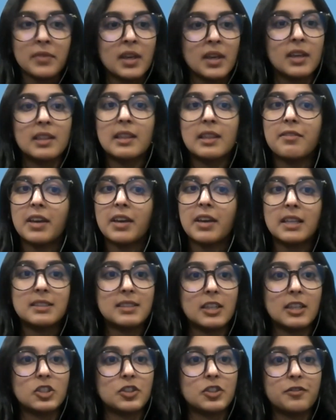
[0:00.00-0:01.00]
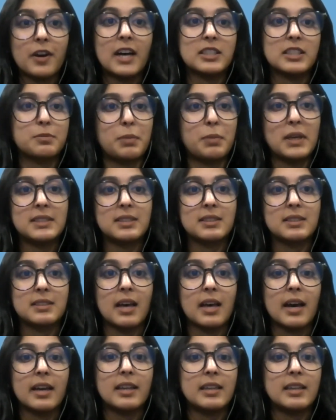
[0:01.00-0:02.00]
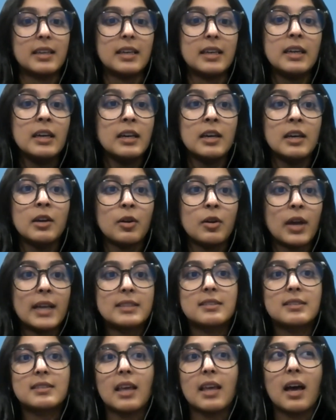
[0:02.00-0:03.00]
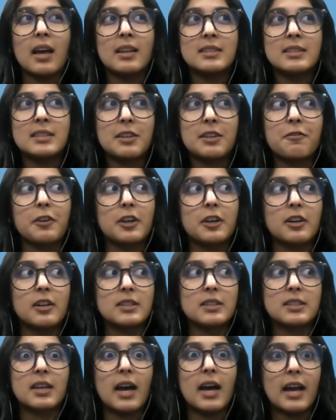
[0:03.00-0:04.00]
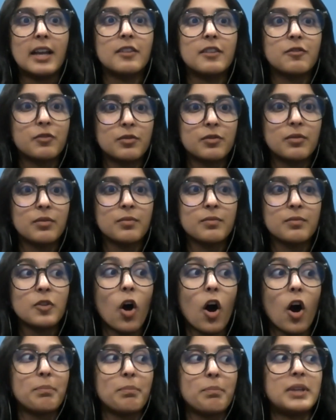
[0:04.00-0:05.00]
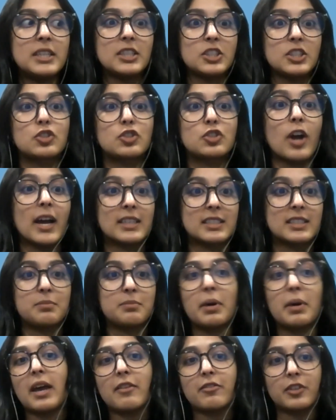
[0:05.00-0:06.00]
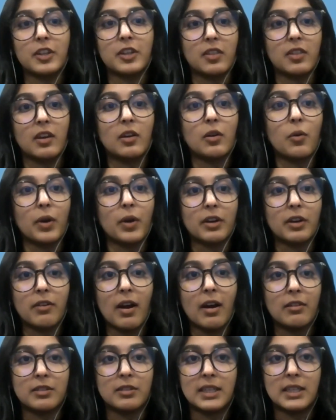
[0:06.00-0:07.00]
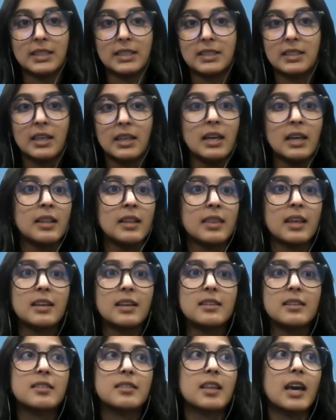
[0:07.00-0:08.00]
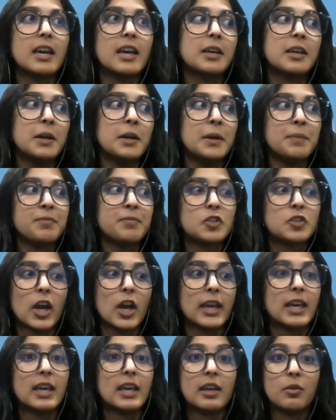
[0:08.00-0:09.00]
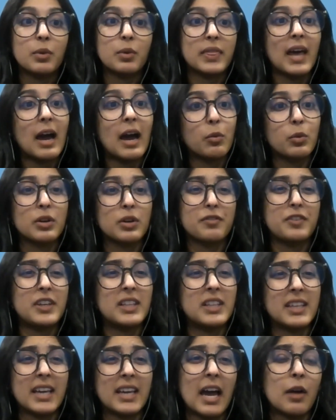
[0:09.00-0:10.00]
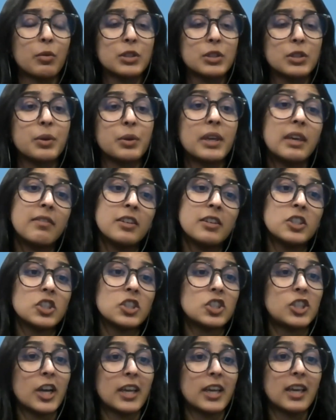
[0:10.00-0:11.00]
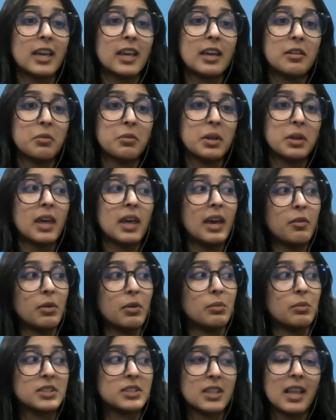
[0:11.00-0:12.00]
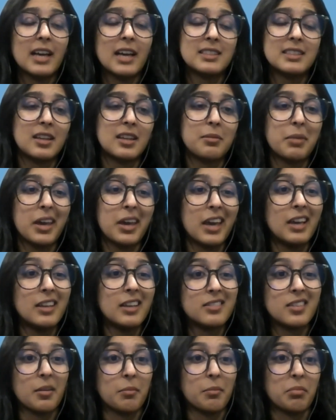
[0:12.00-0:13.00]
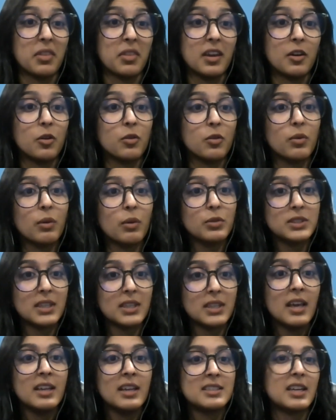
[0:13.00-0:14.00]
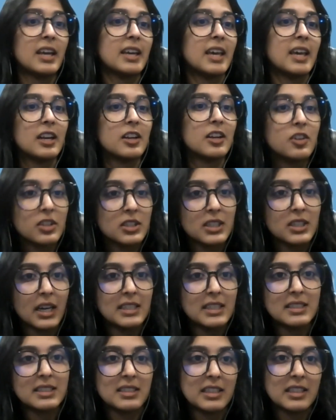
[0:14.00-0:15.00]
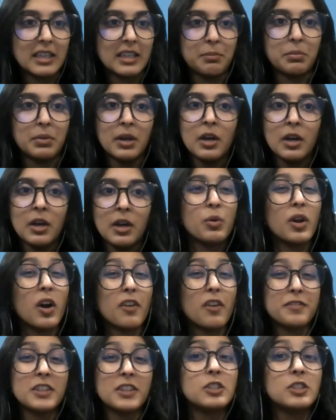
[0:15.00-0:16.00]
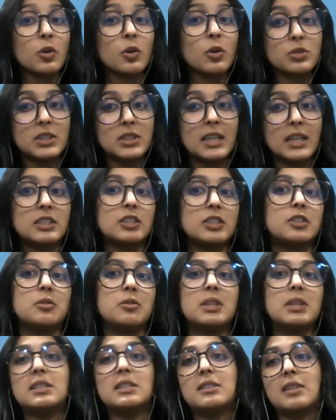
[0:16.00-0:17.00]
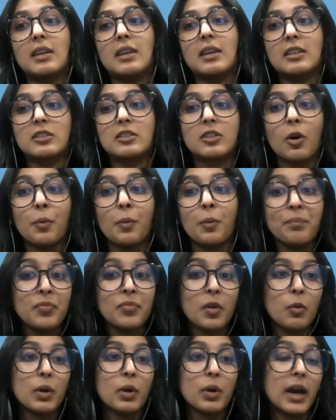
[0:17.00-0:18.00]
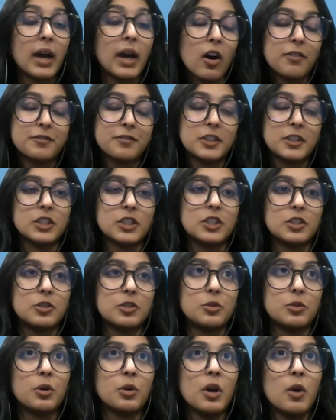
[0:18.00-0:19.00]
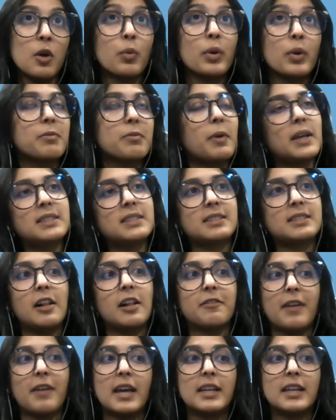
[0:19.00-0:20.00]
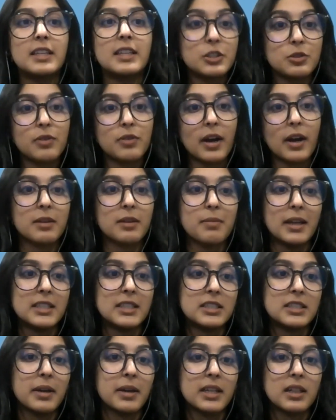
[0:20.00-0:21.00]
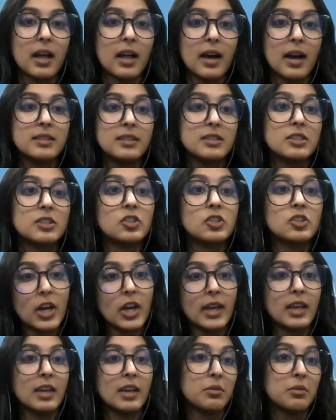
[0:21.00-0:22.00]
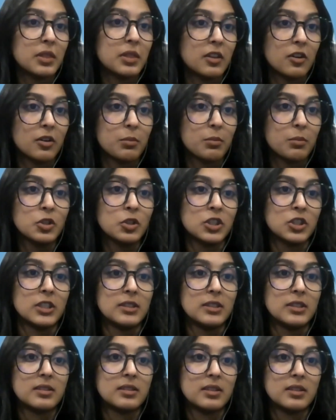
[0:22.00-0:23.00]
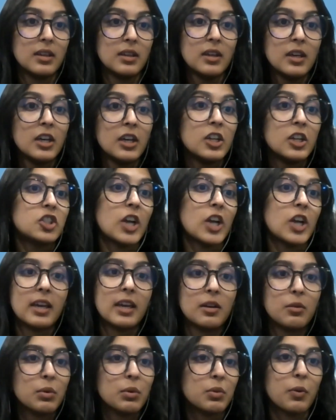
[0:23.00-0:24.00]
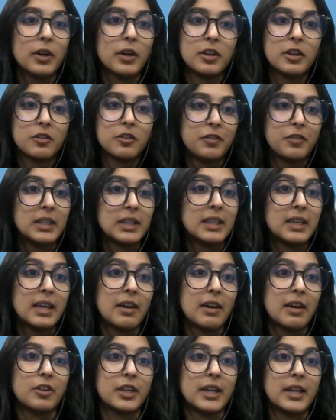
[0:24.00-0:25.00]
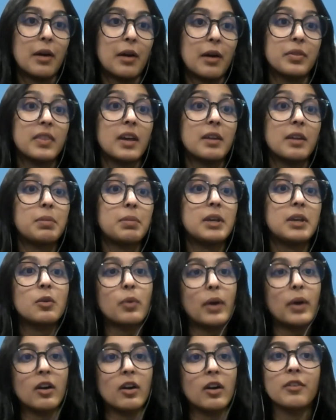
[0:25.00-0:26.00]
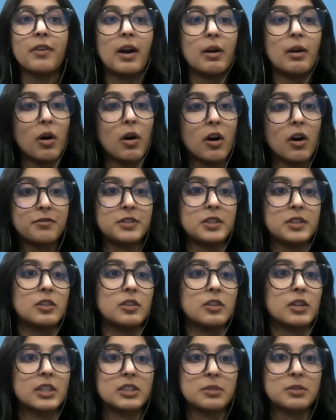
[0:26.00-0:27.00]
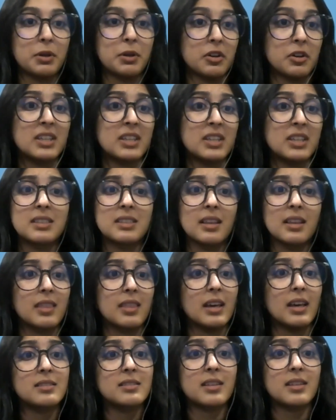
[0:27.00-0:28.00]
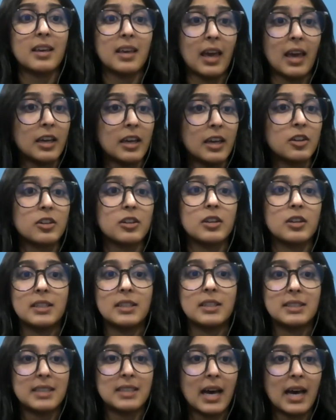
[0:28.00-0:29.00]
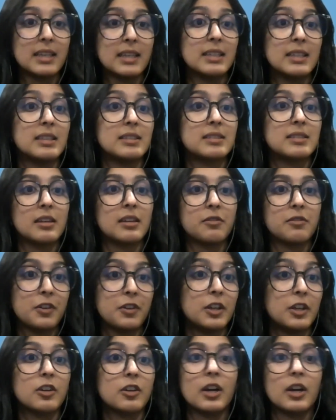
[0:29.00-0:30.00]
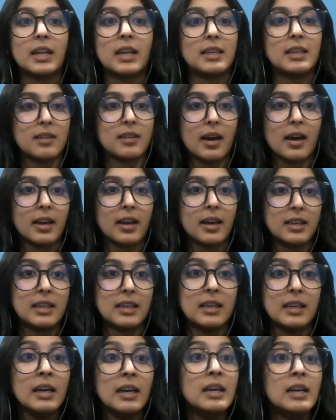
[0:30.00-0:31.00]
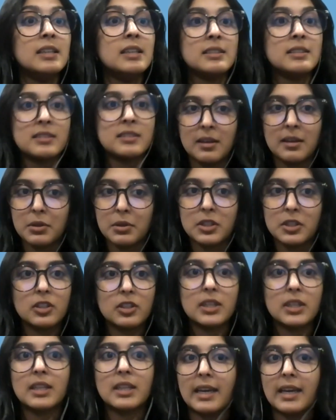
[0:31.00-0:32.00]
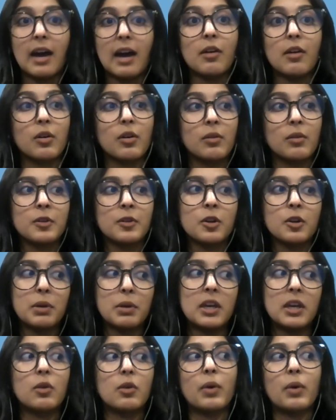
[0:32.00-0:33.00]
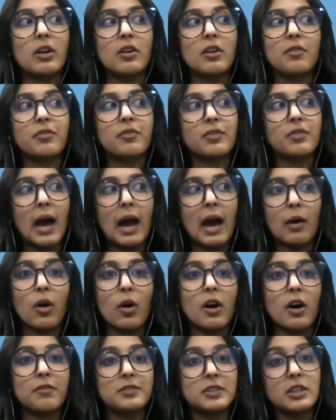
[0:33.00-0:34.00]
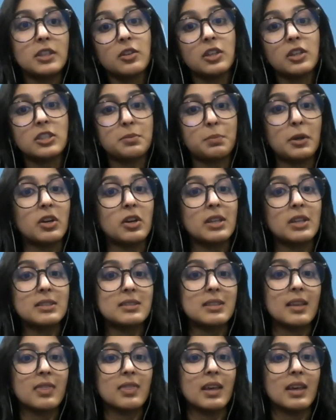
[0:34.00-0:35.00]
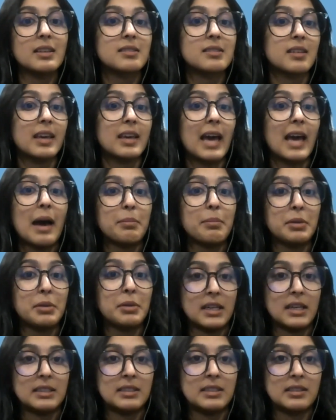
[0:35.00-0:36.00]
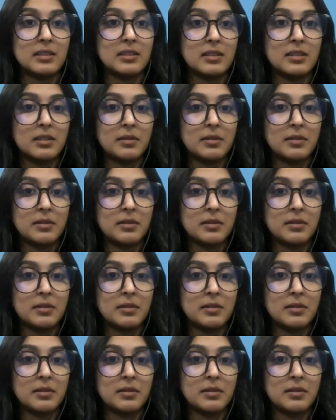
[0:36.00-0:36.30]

Living in such a fast-paced society, it's difficult to kind of not be distracted by everything going around us. Things like checking in with how we're feeling, how we're doing, even just checking in with, hey, when was the last time I ate something? Or did I get a good night's sleep? We often don't tend to do these things. So what I often do with myself, and I do recommend to my clients, is check in with your emotions. Check in with what you're feeling every now and then. Be aware of how often you're experiencing things like anger and sadness and fear and anxiety. Similarly, like how you're being aware of how often you're experiencing things like happiness.